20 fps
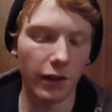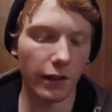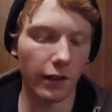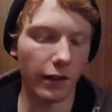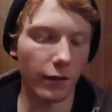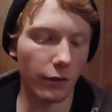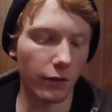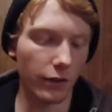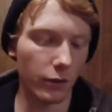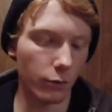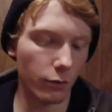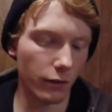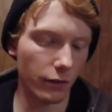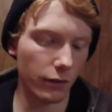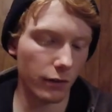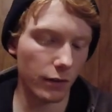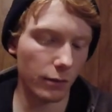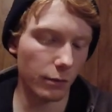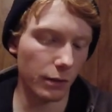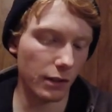Now this one
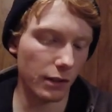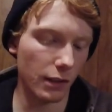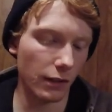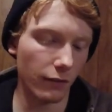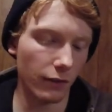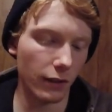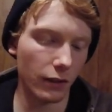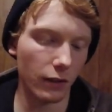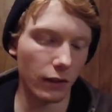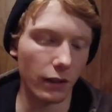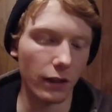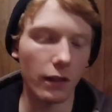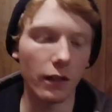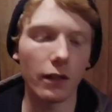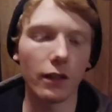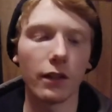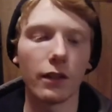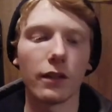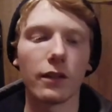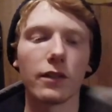specifically
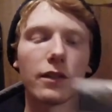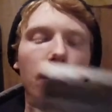is